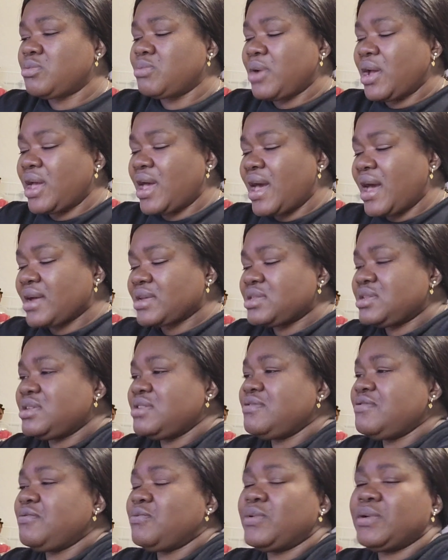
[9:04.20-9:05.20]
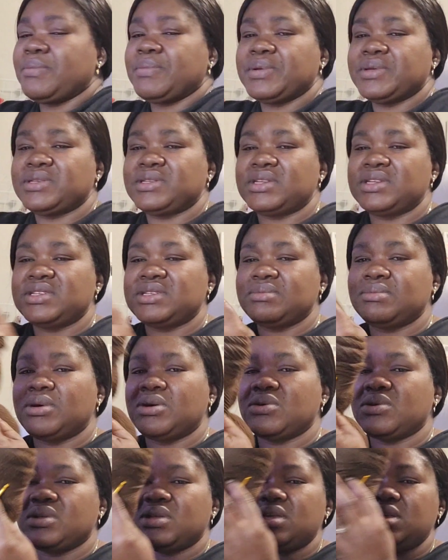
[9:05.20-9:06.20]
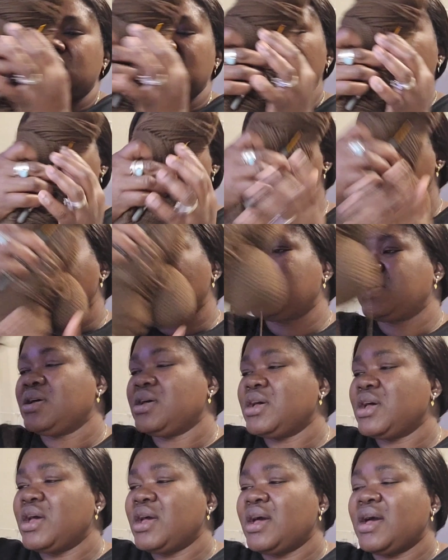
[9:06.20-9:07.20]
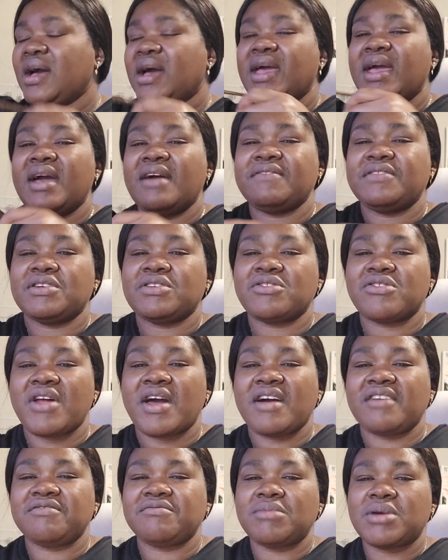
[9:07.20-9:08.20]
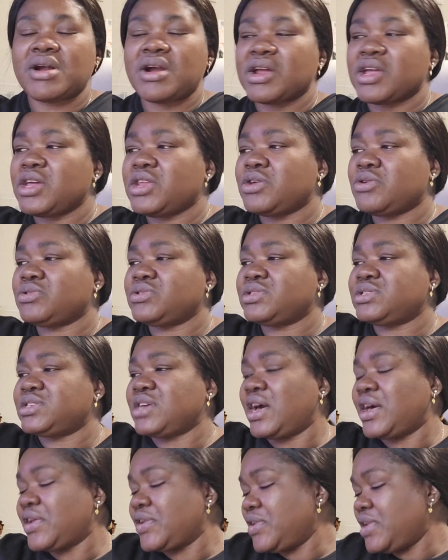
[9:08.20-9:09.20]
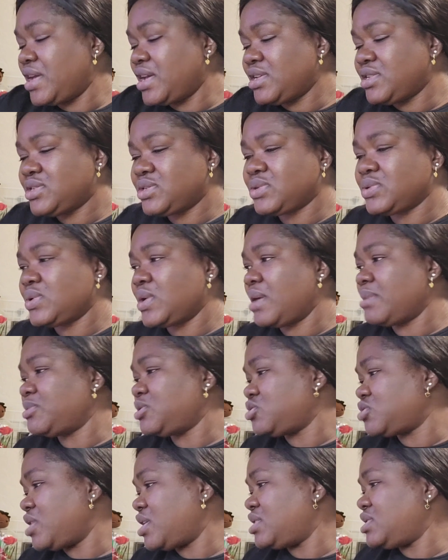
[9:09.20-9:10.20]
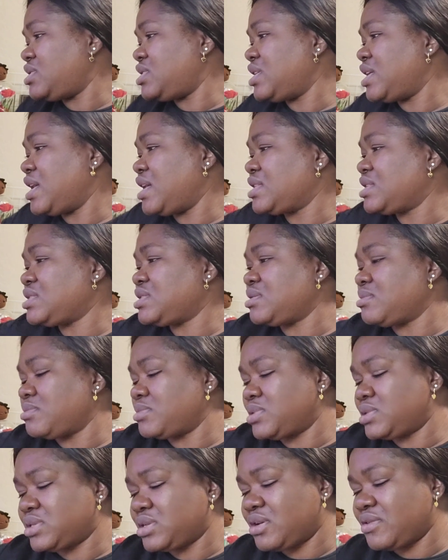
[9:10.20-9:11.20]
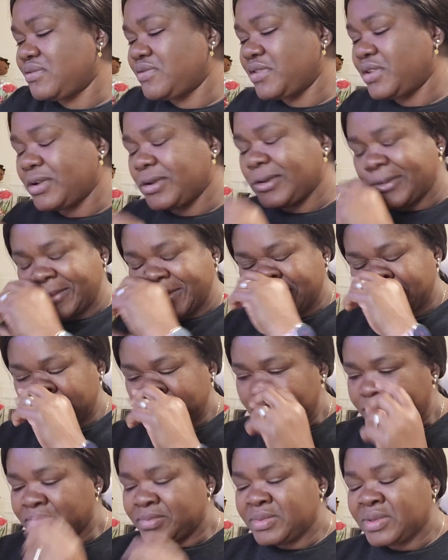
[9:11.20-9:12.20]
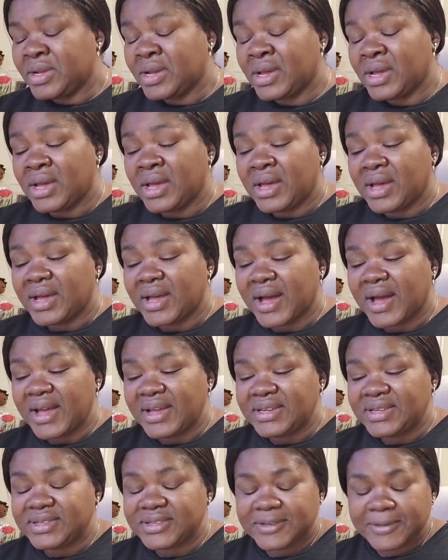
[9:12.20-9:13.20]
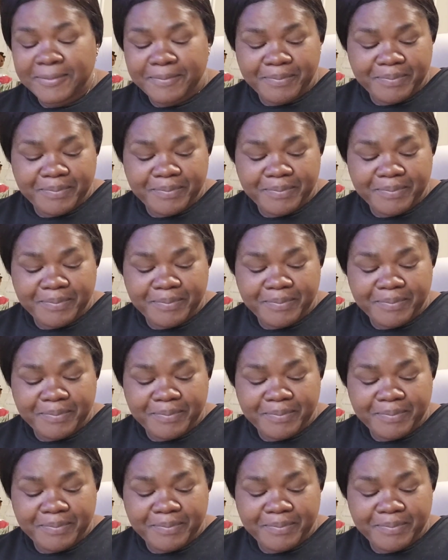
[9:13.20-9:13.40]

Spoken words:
My active whip is this monkey here. I have a craft market on Saturday, so I'm trying to get some stuff done. Guys,